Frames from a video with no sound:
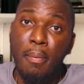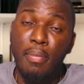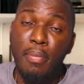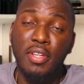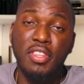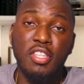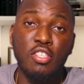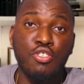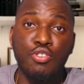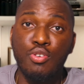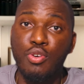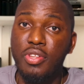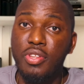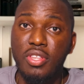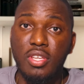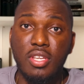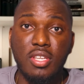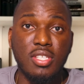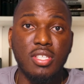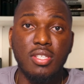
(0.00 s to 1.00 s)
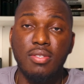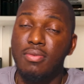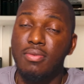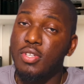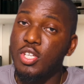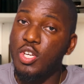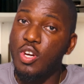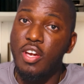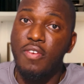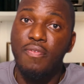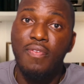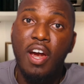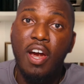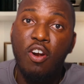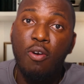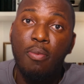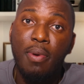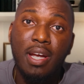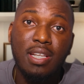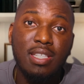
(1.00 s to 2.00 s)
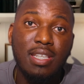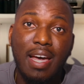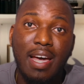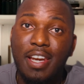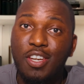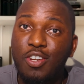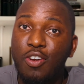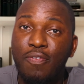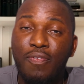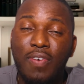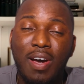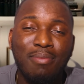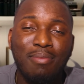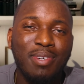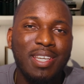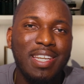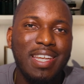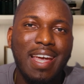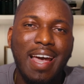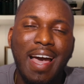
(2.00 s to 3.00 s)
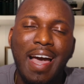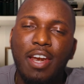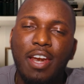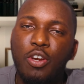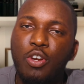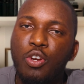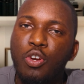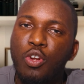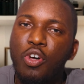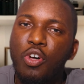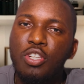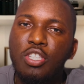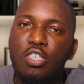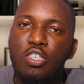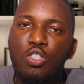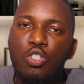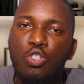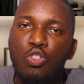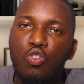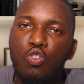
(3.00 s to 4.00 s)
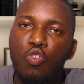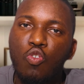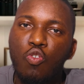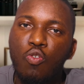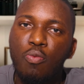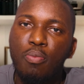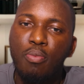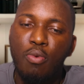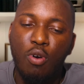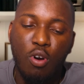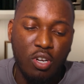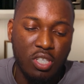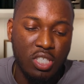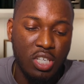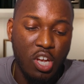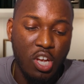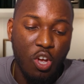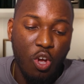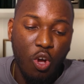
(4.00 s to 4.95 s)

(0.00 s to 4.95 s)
But the truth is, your environment and your family are not so much